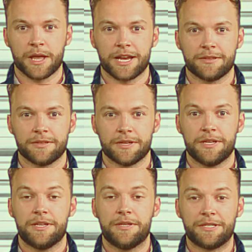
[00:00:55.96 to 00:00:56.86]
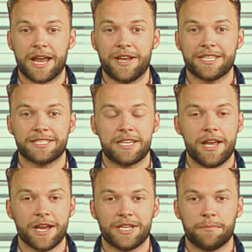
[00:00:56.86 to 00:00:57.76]
Ben. Now that's a
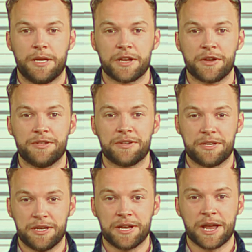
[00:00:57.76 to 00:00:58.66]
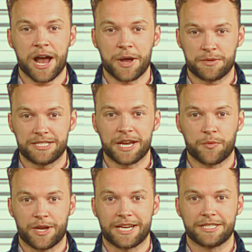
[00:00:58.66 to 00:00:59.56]
guy I could bet on. I was there
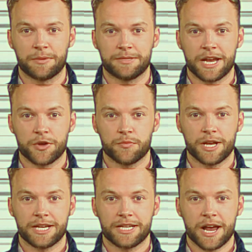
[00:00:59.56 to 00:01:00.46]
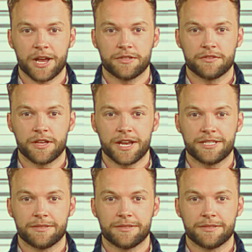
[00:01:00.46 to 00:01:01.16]
when he took down Rick Carr III.